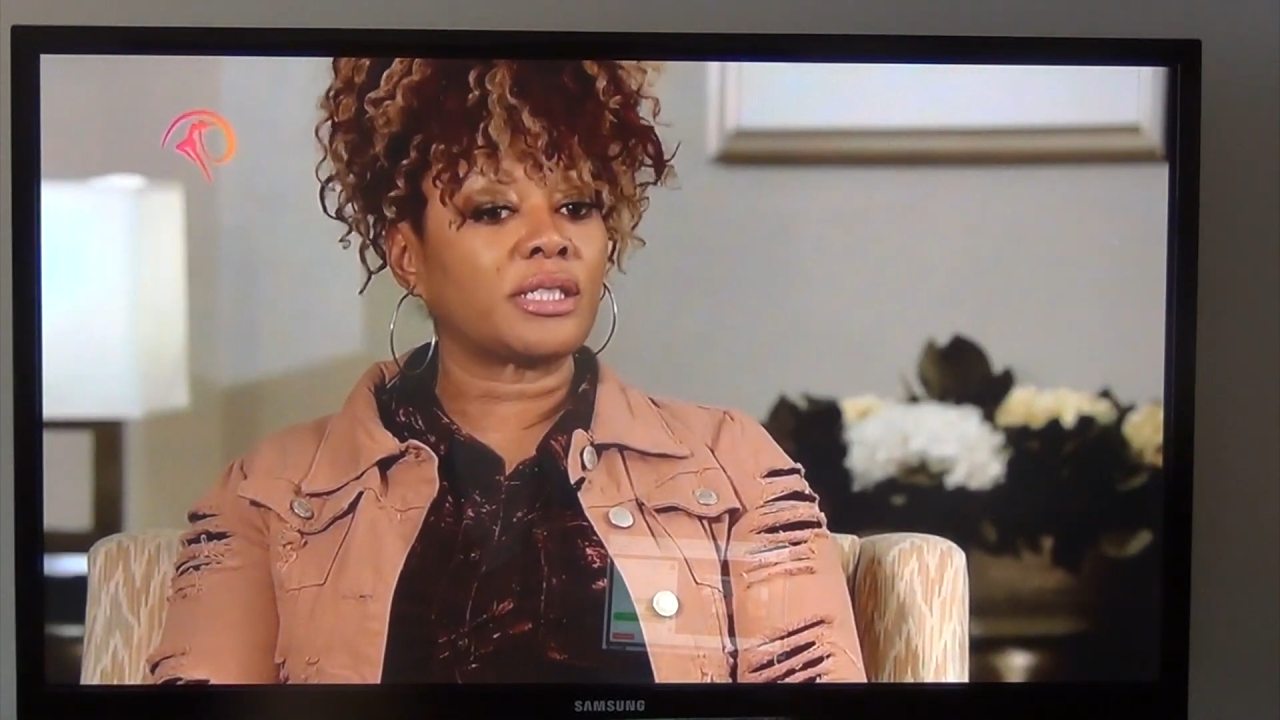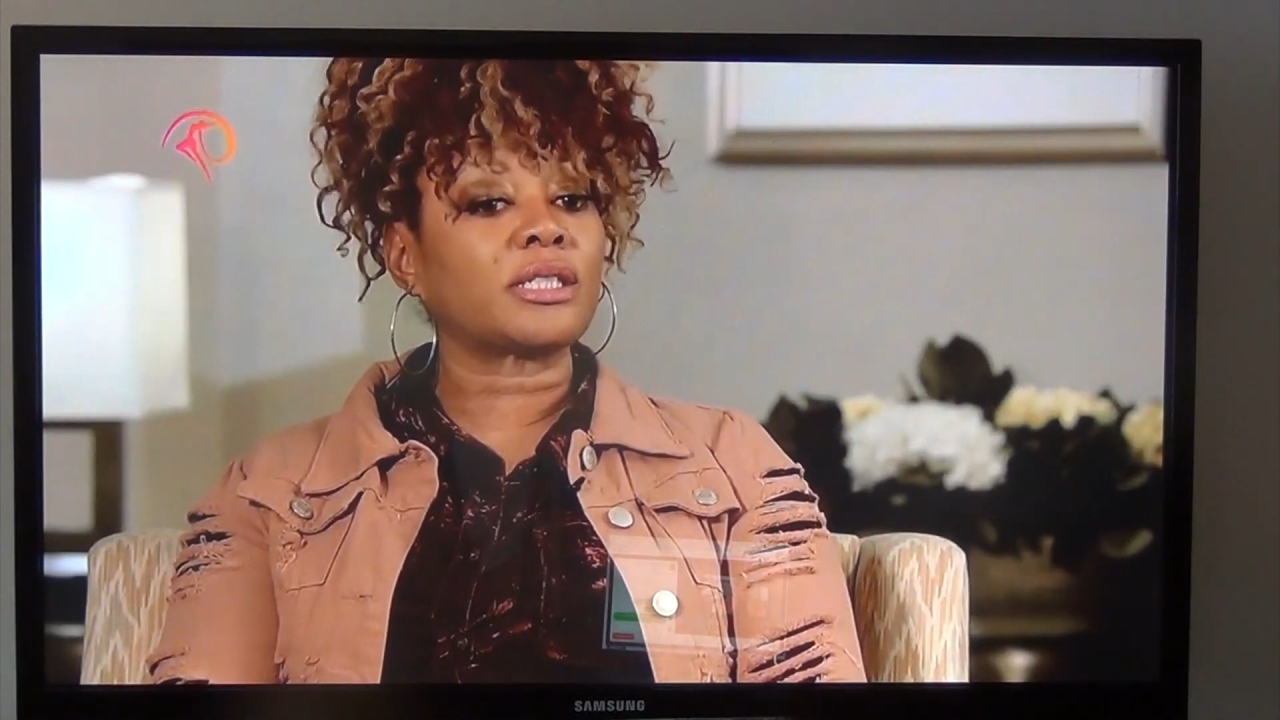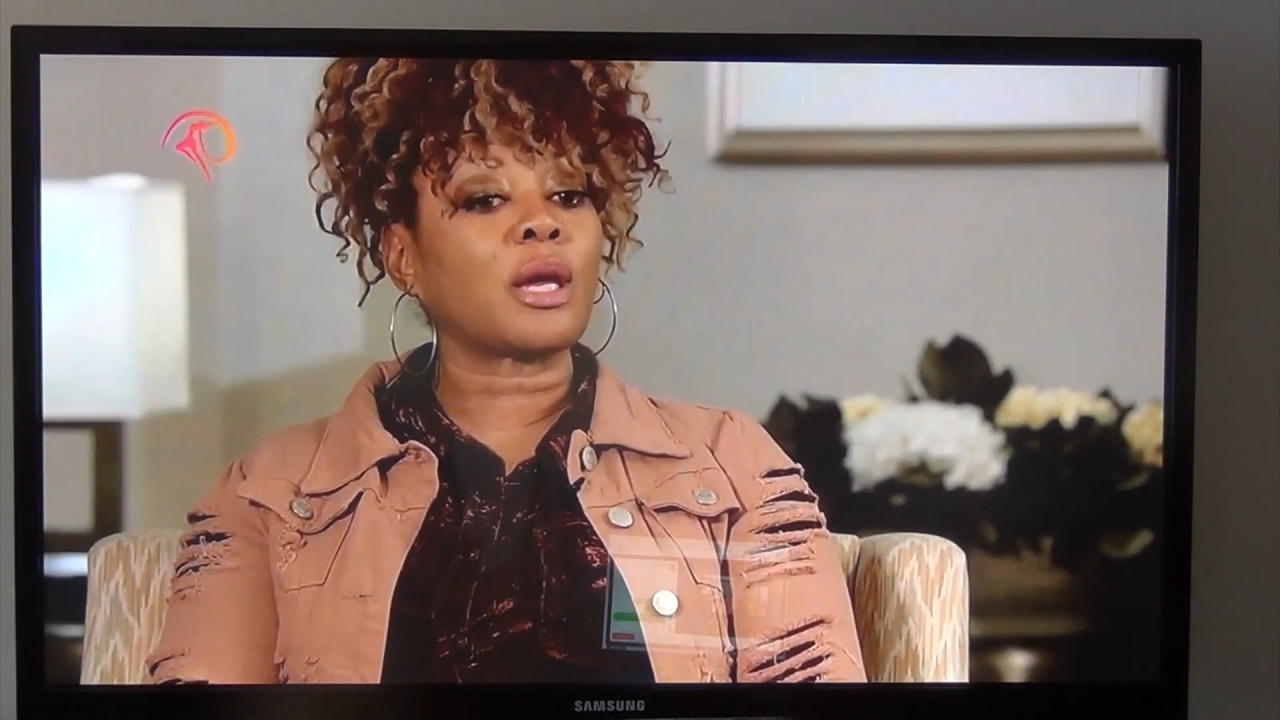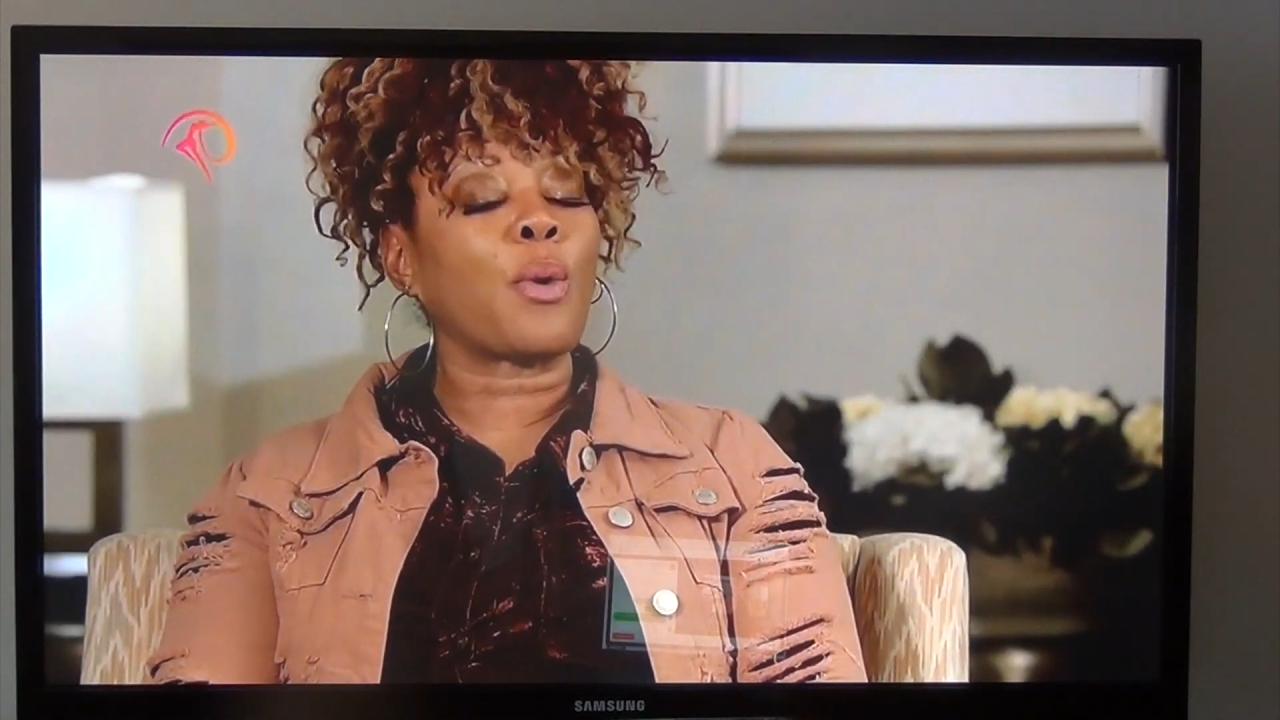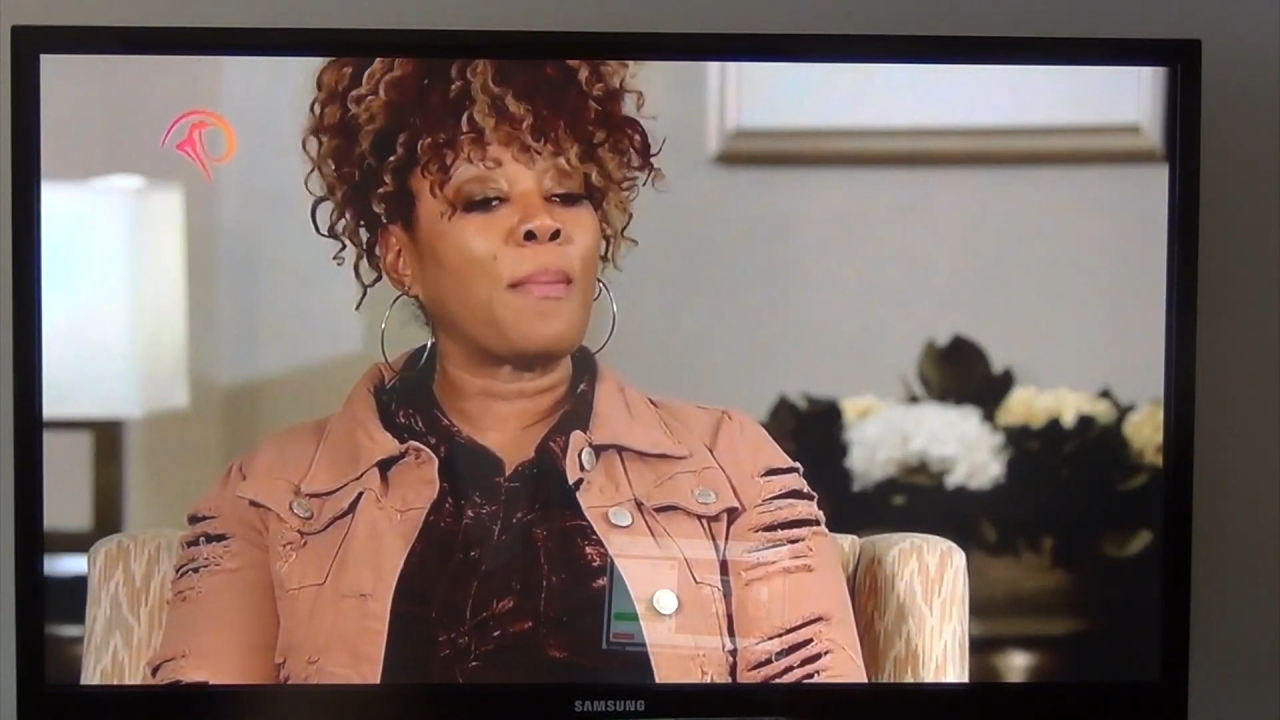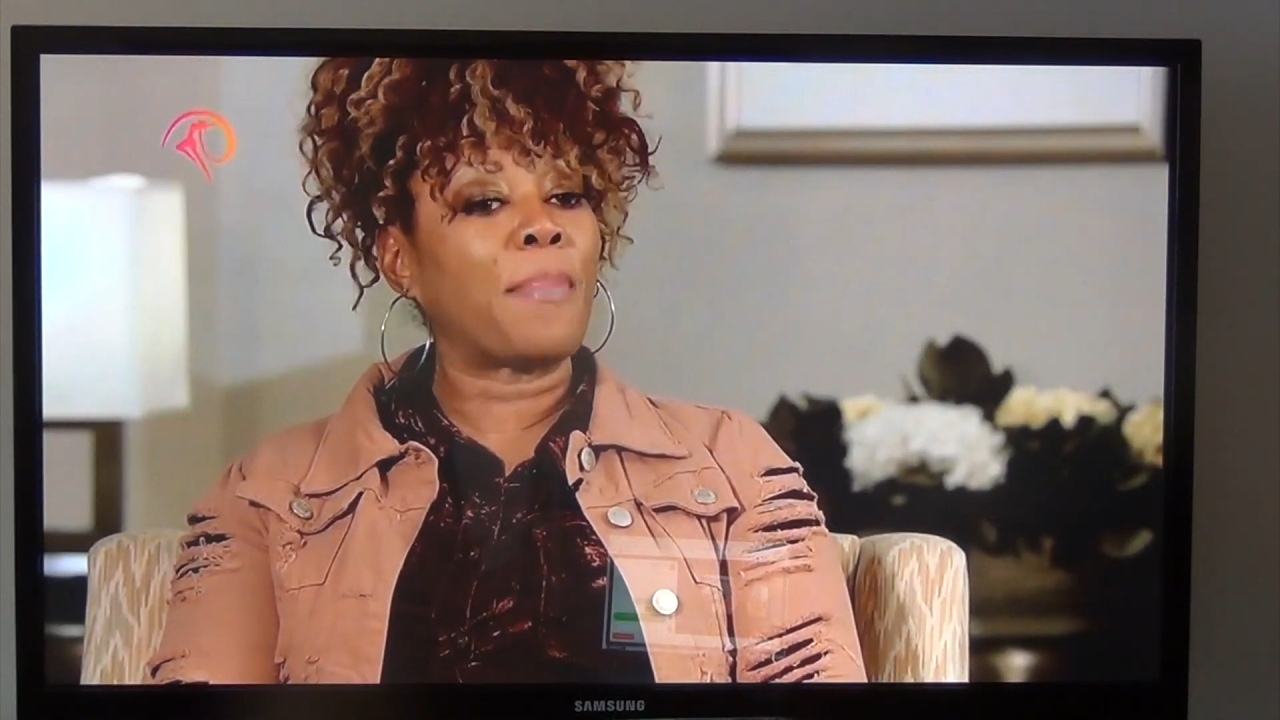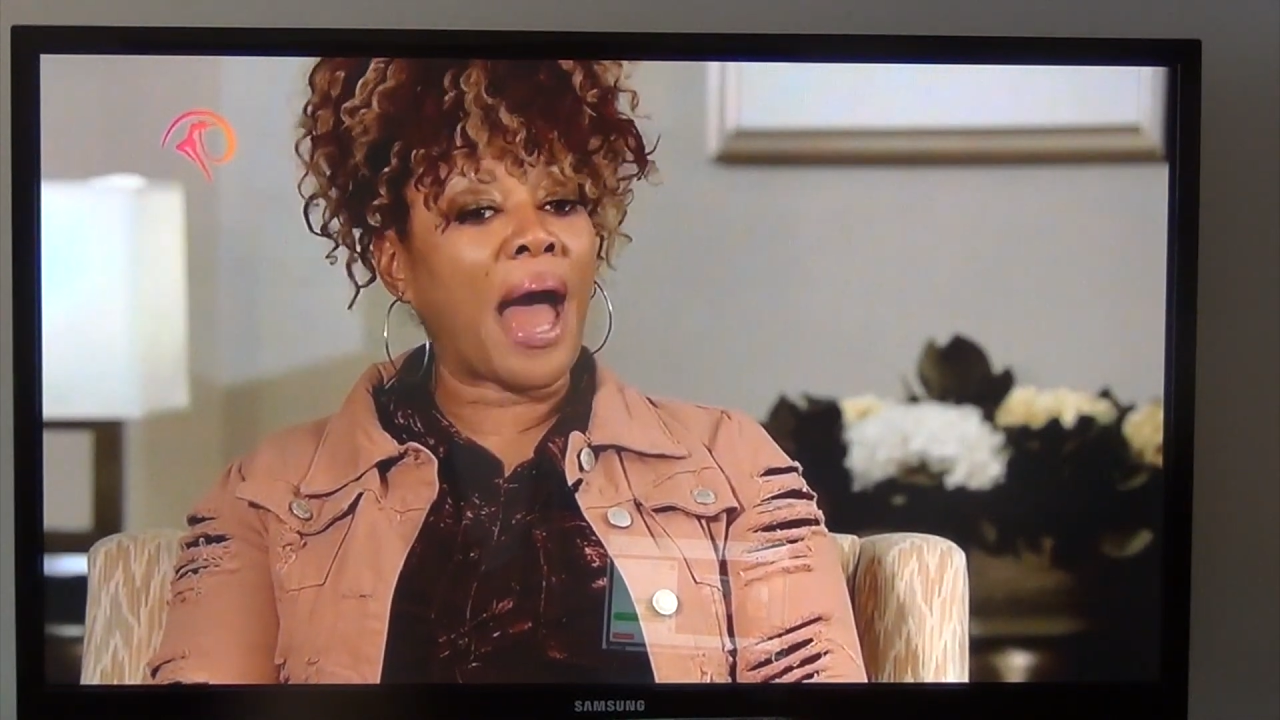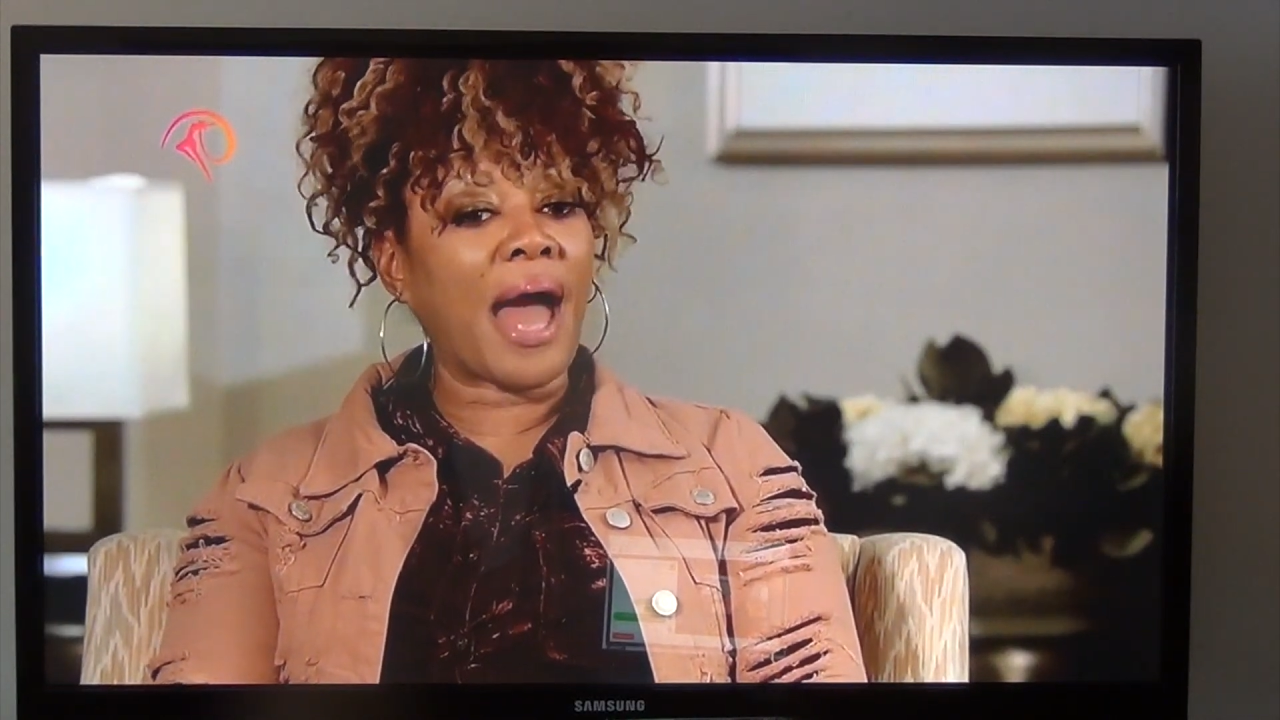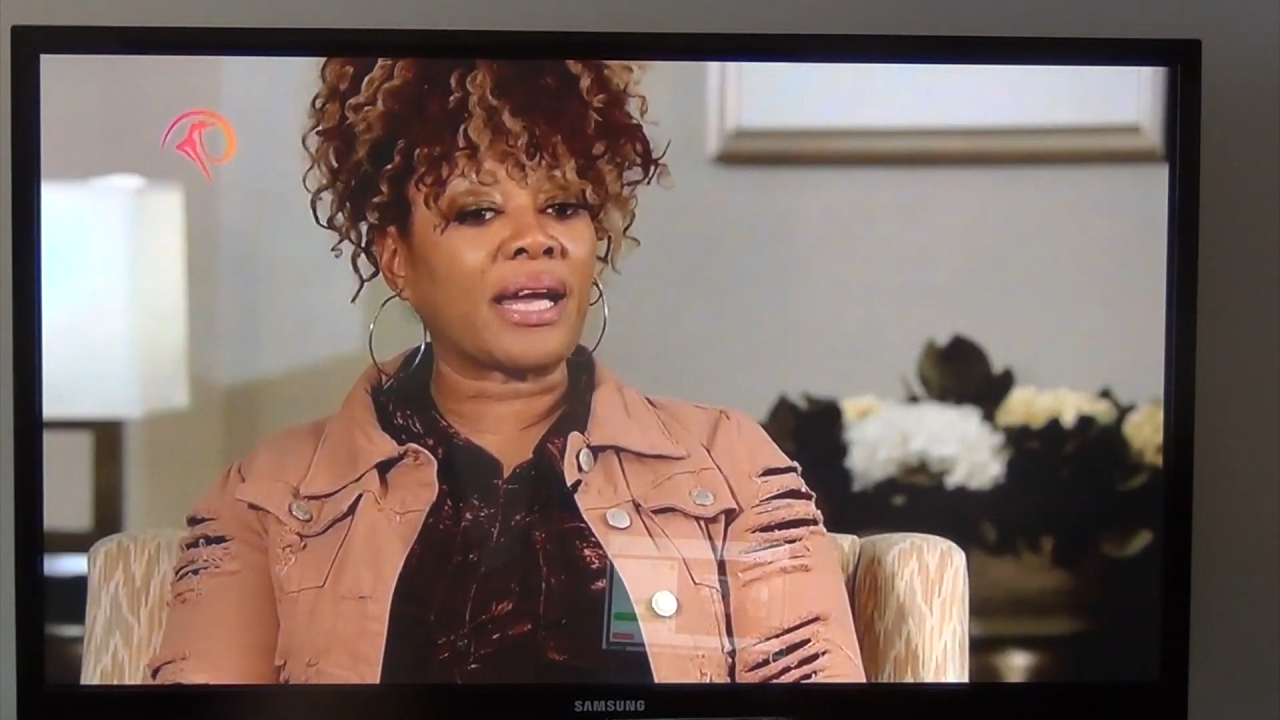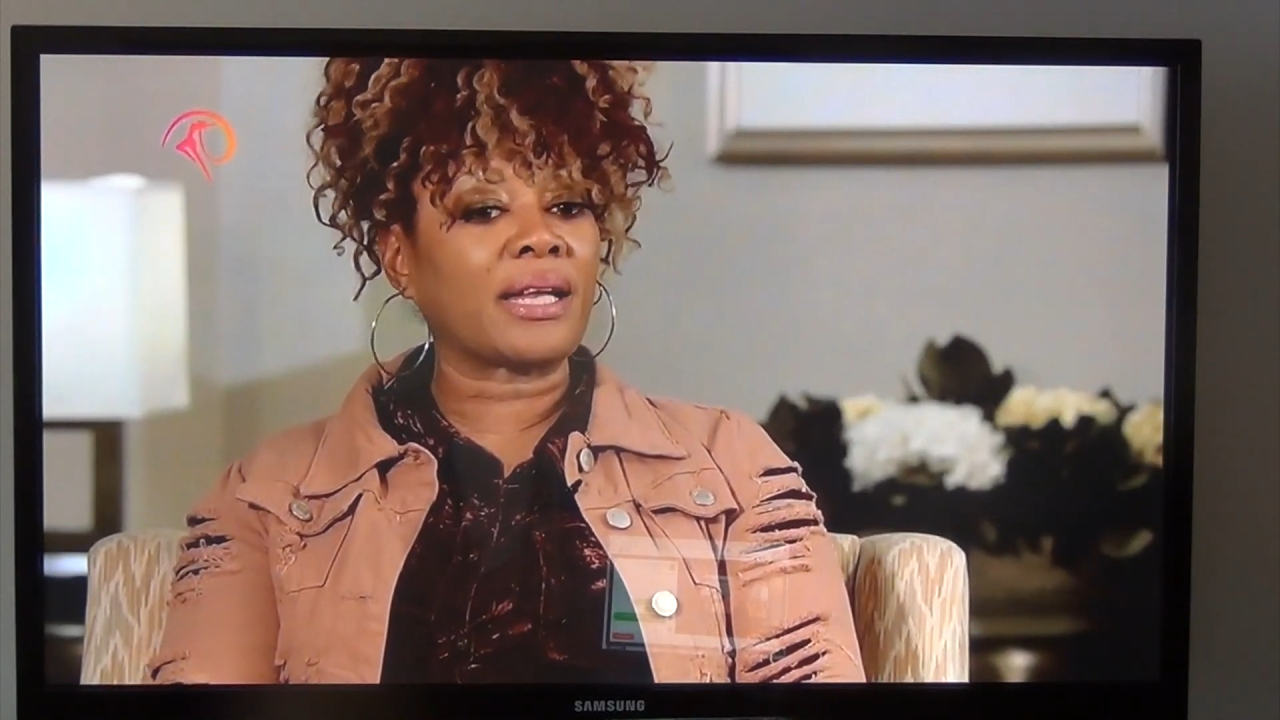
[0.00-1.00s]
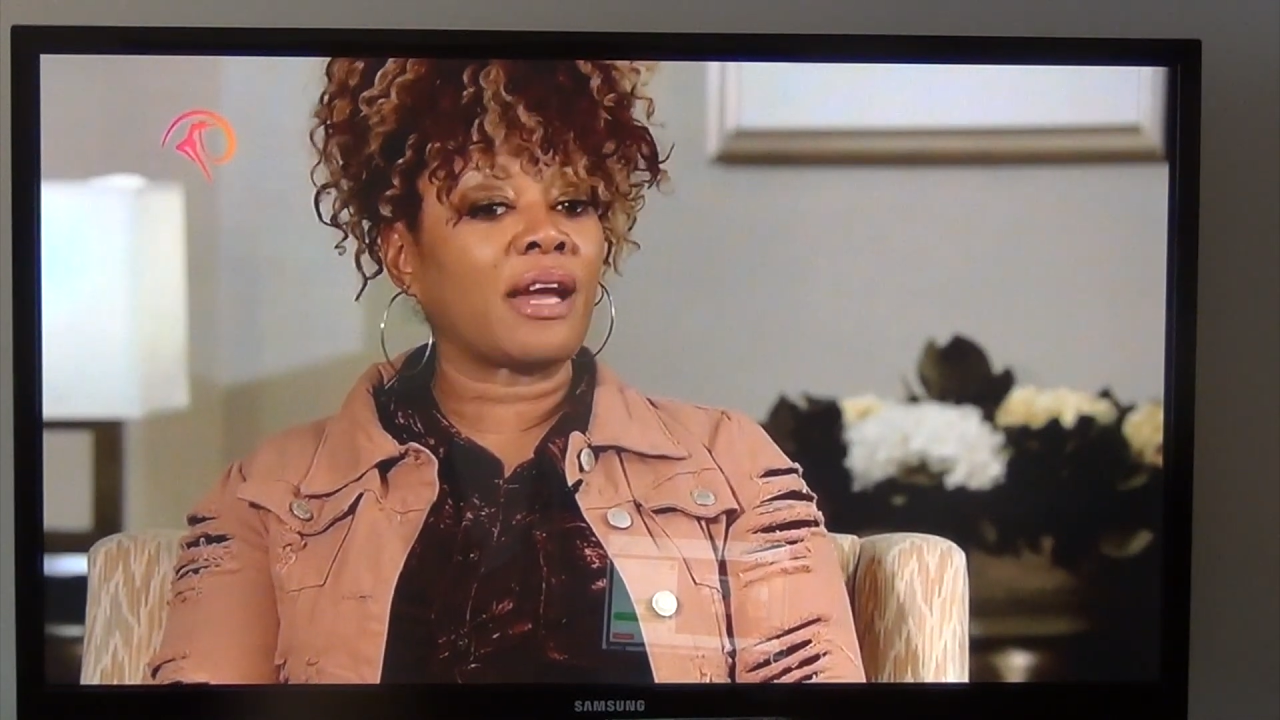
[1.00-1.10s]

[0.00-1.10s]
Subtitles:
So they went back,